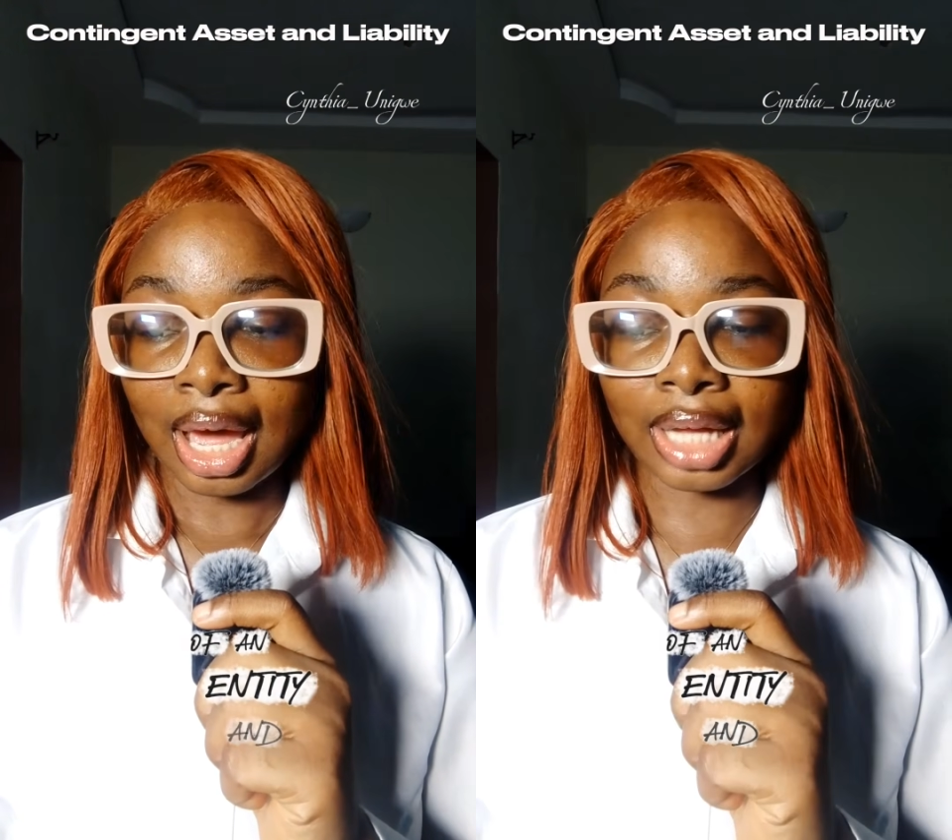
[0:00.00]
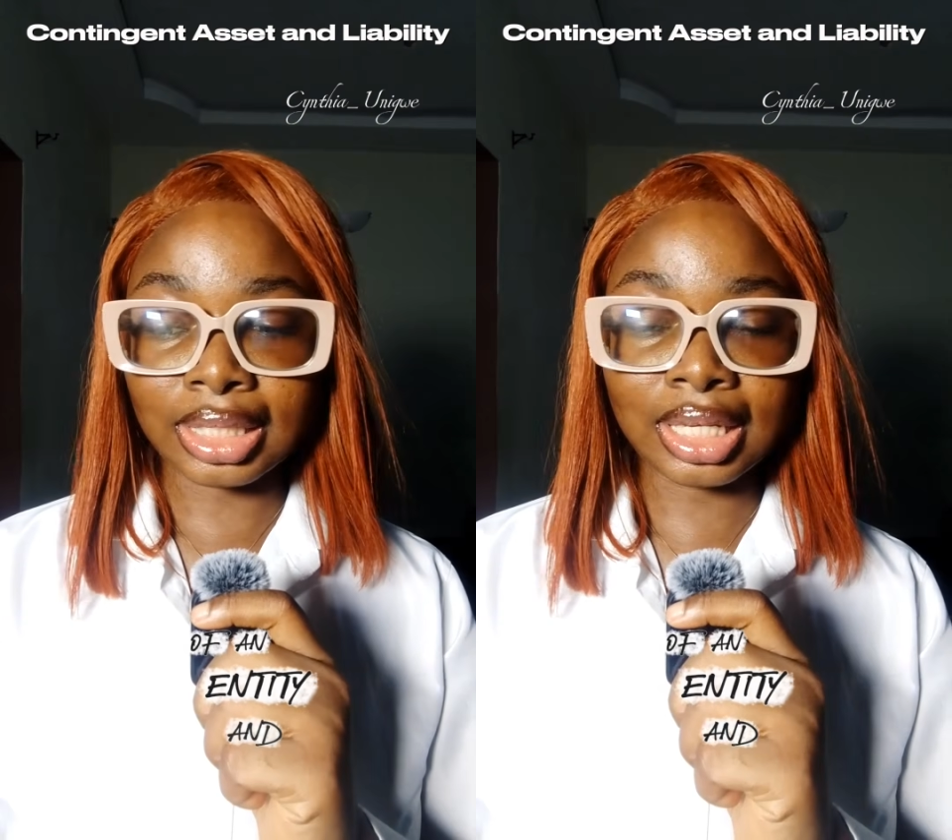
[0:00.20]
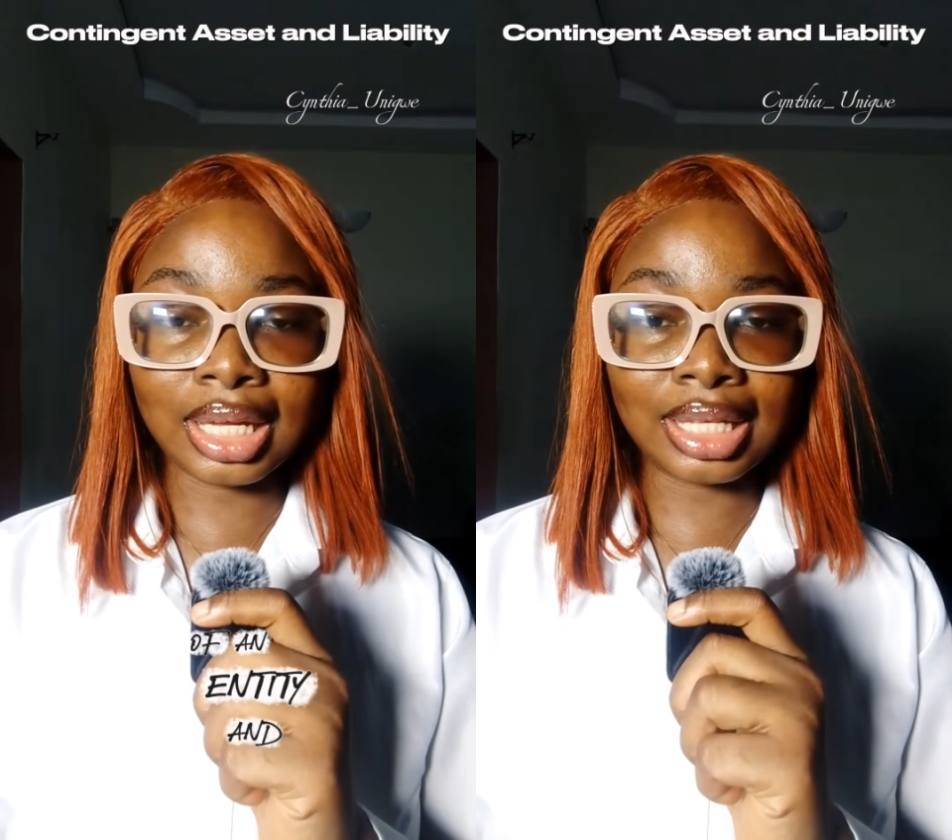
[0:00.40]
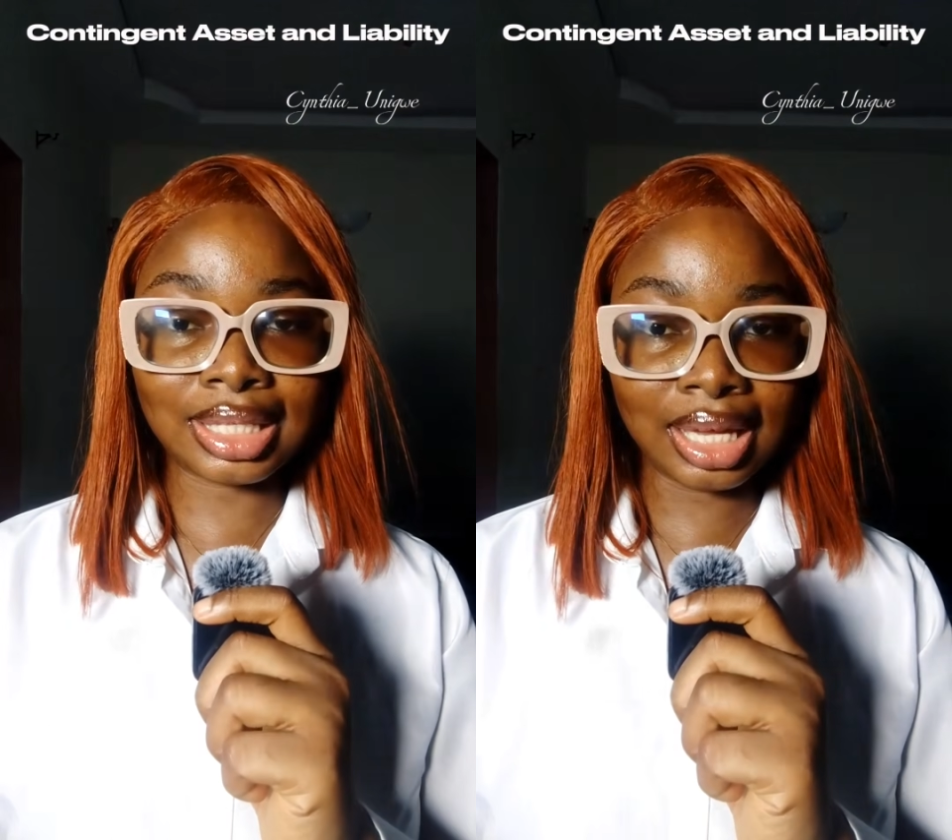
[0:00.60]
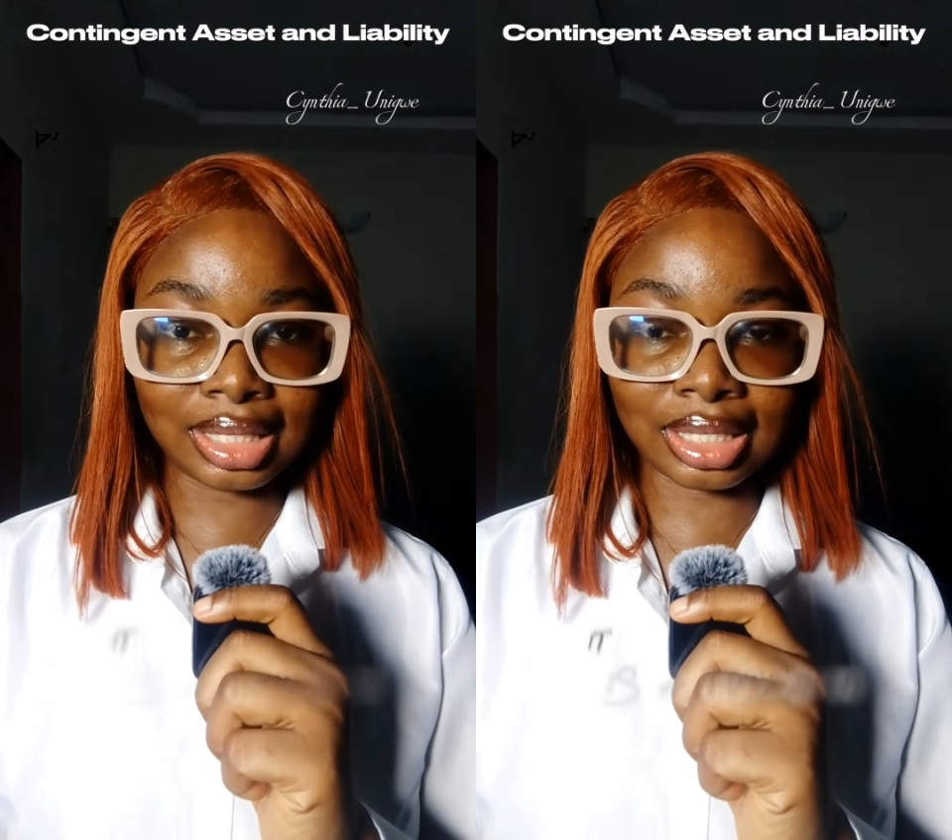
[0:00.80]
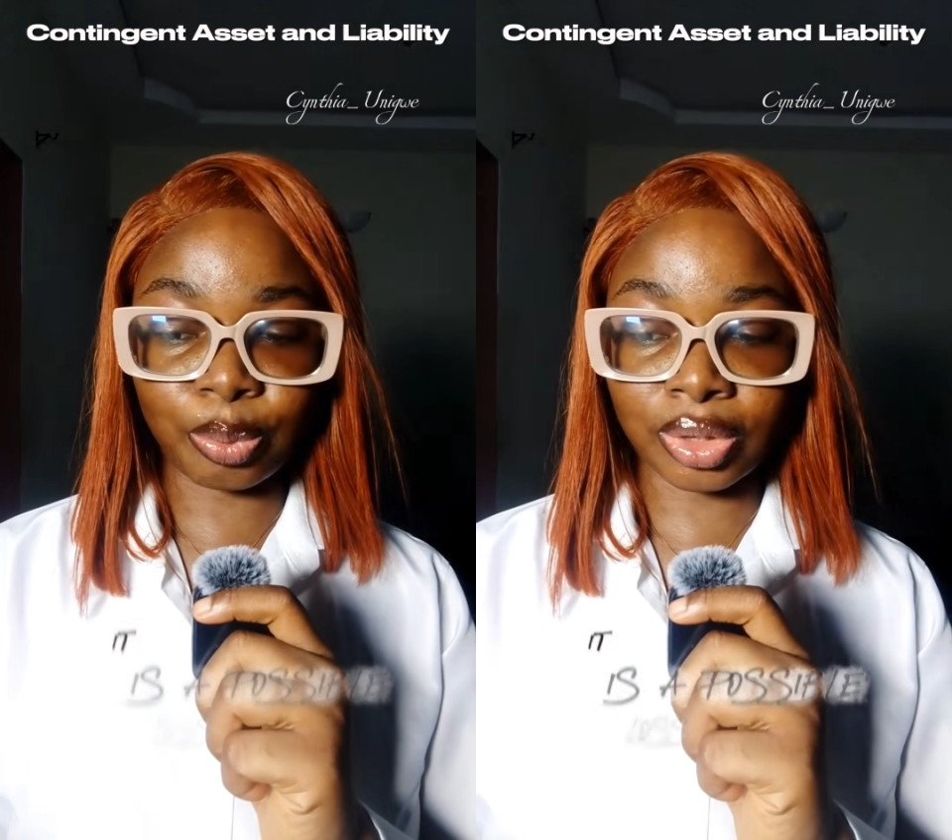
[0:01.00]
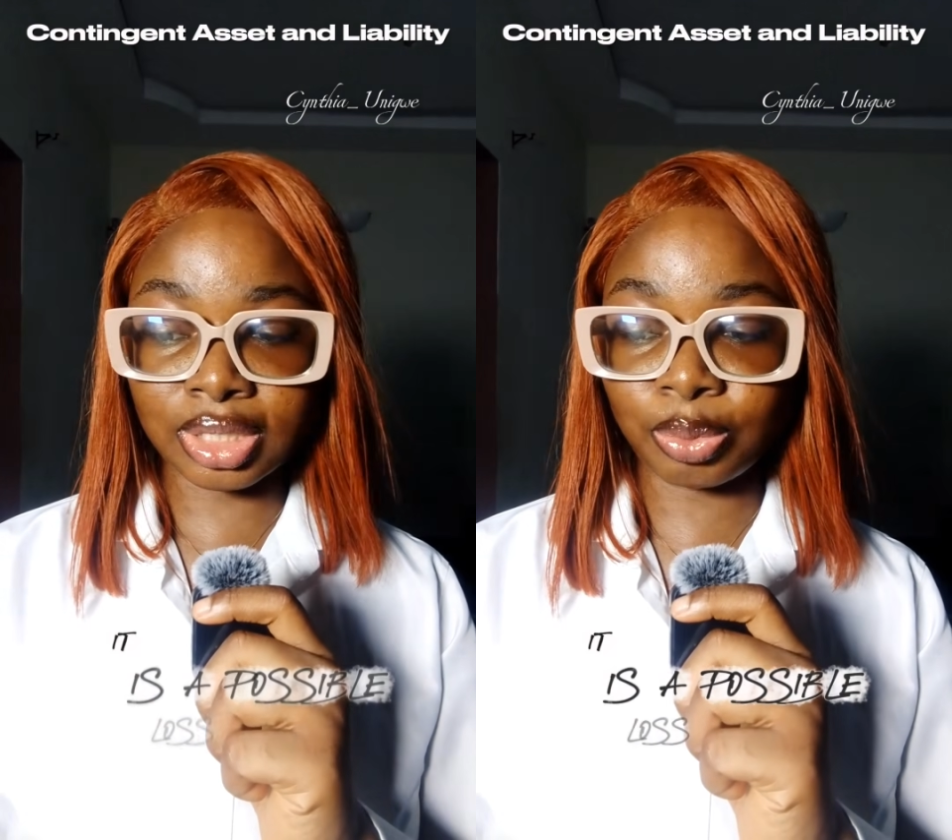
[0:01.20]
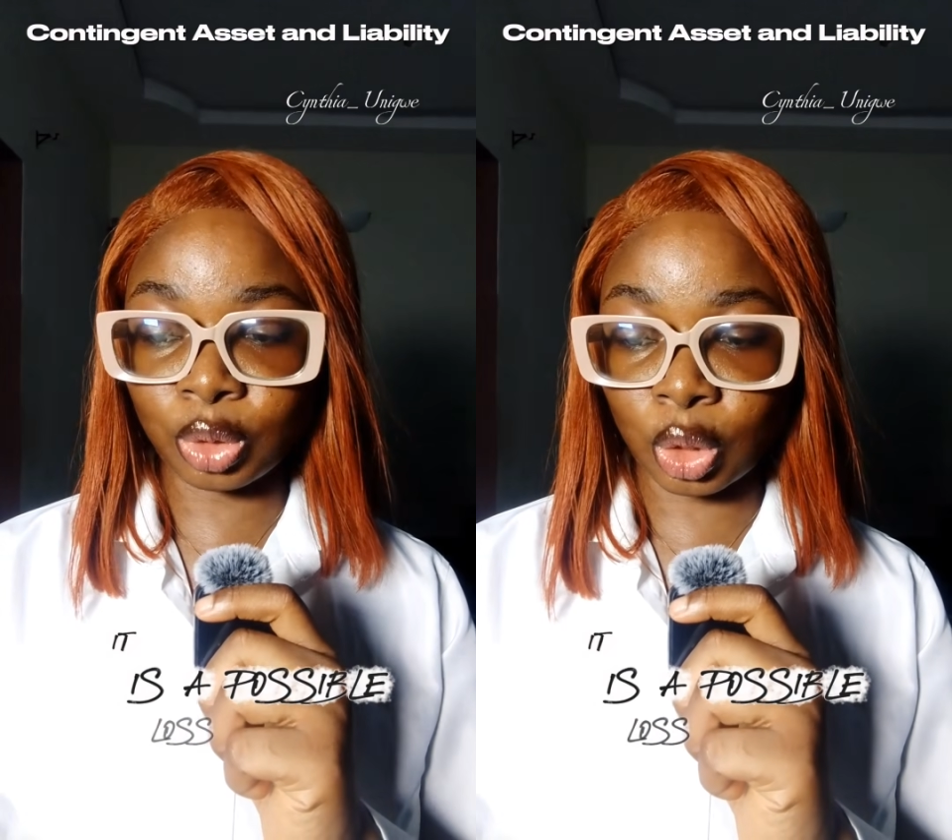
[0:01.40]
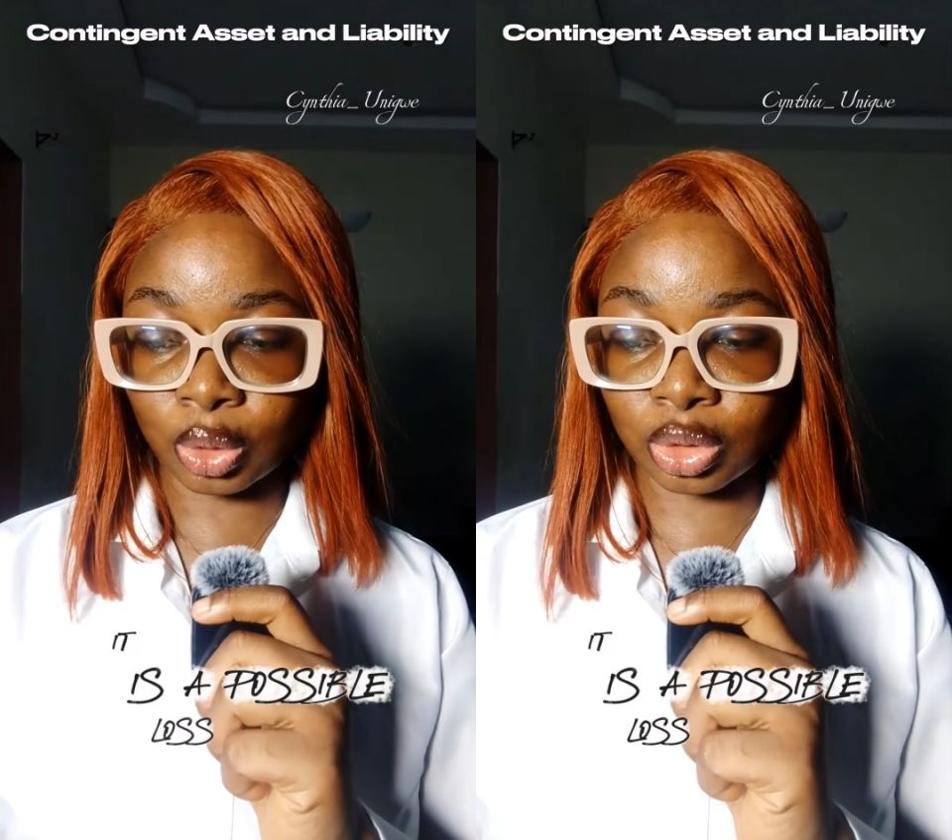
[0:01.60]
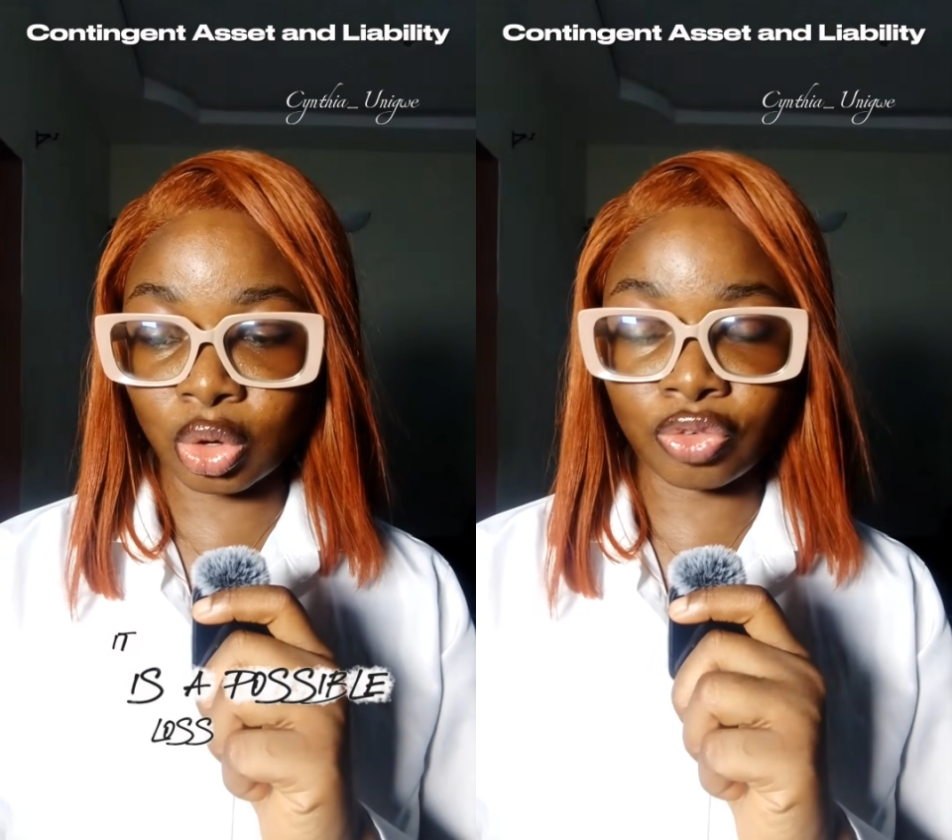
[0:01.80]
and it is a possible
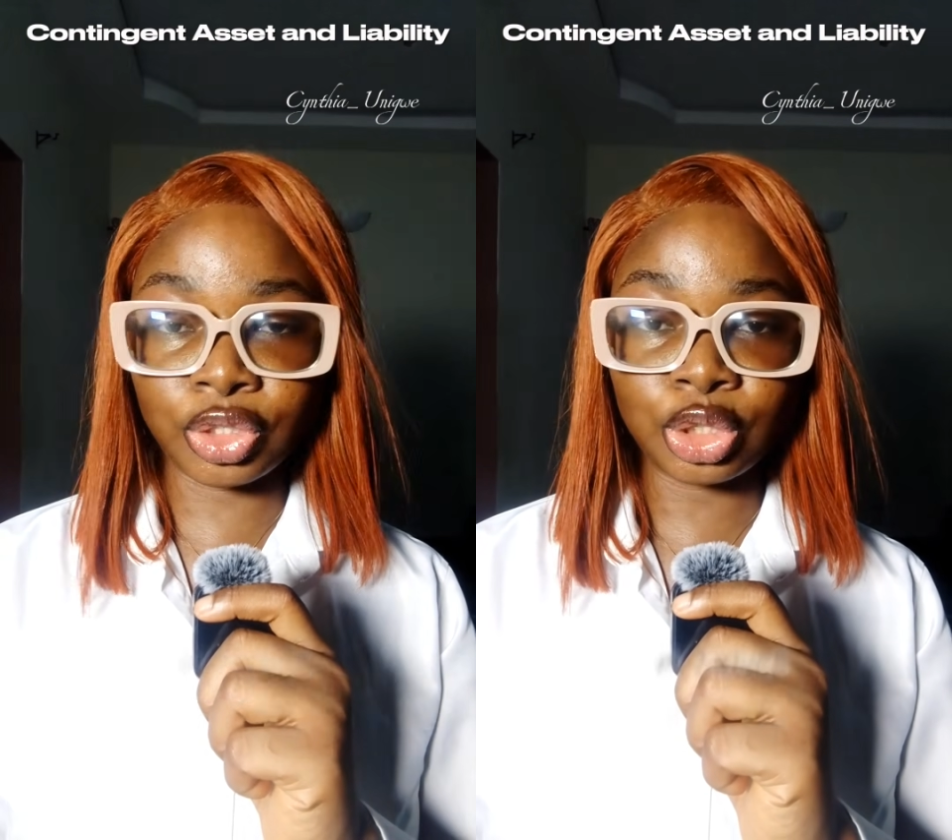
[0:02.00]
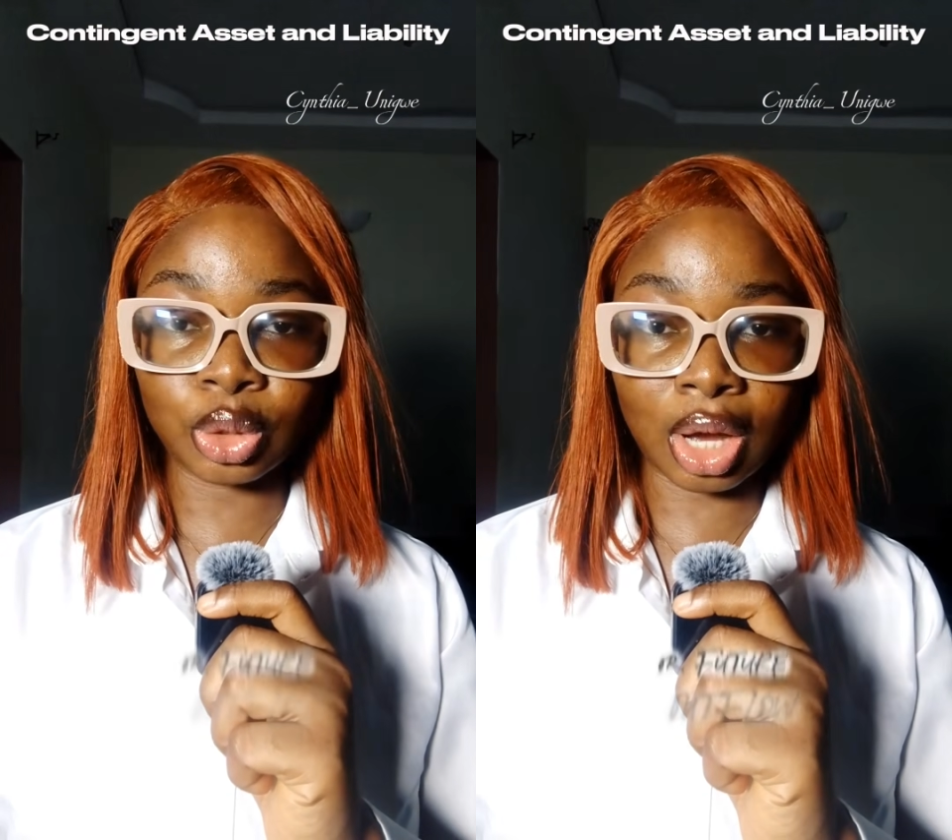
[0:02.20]
loss or future